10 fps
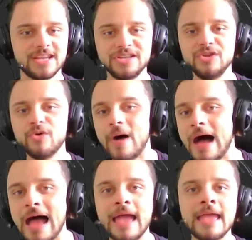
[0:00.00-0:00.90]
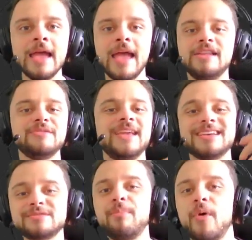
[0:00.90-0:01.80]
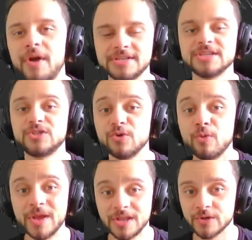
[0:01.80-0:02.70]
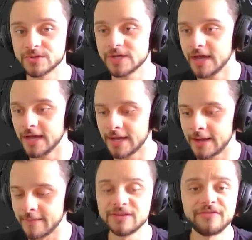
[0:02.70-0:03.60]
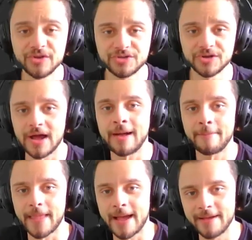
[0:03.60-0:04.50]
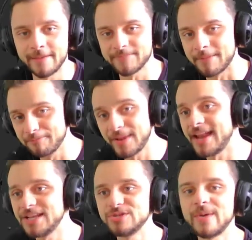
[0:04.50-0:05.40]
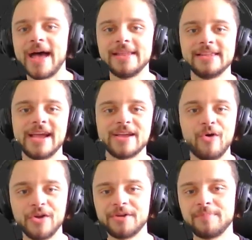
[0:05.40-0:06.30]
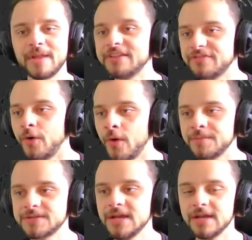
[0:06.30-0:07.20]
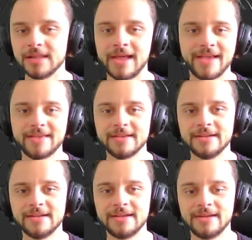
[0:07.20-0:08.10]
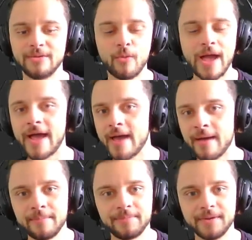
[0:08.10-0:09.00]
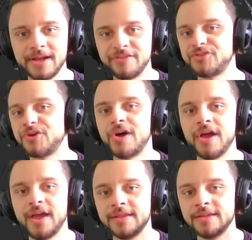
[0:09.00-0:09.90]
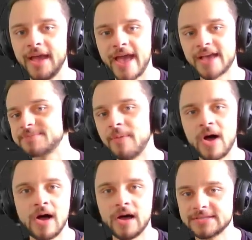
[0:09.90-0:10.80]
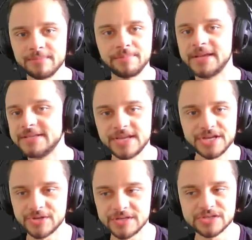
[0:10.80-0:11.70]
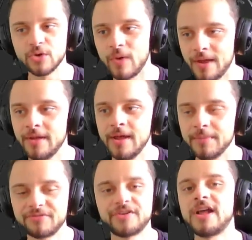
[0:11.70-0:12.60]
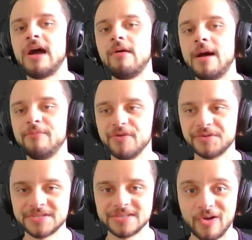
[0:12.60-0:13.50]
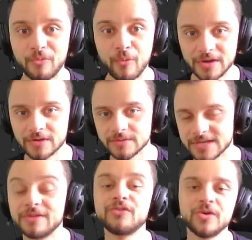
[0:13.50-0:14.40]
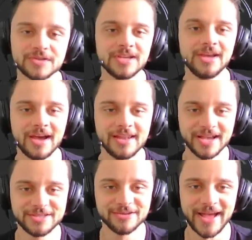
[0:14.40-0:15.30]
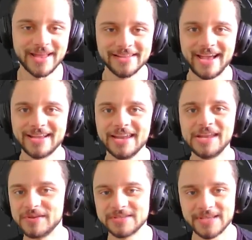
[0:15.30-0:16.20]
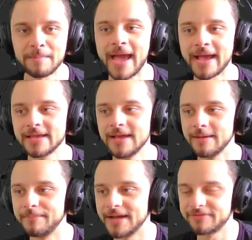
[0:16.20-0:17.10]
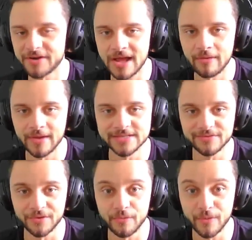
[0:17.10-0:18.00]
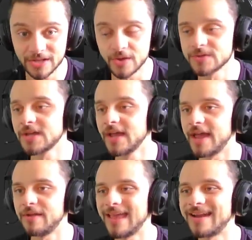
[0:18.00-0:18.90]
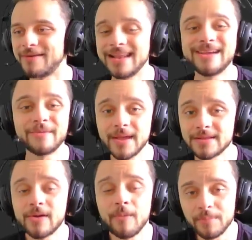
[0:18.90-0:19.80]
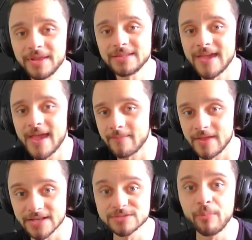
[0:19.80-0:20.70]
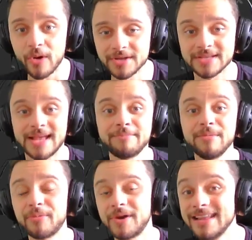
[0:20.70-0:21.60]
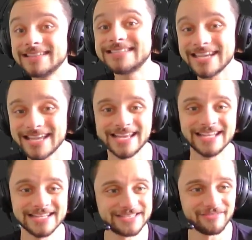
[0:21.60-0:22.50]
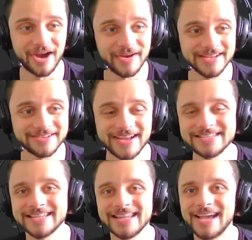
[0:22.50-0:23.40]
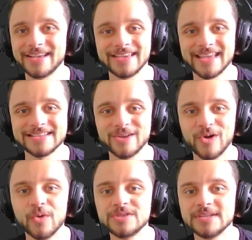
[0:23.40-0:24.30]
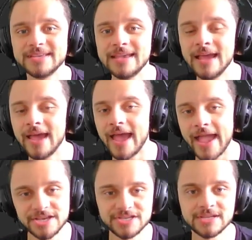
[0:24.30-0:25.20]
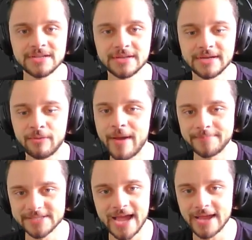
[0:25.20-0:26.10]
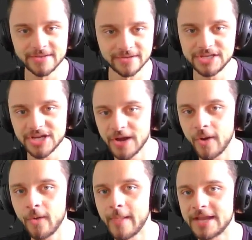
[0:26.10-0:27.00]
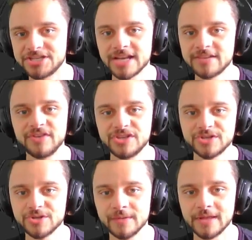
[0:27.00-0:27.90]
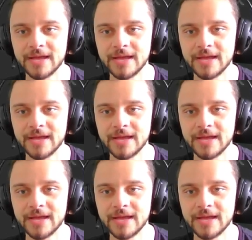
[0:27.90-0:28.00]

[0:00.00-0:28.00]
and UI, and you can export this to Windows. In the future, I'm planning to add like other platforms like web, Android, Xbox, and PlayStation, and so on. But for now, I'm focusing on Windows. And of course, I'd like to add like Linux and Mac. But for now, it's for Windows. And you can really create a complete game and export it. And people really did it. It's very interesting. Like, you can go to the engine website on itch.io and check the features,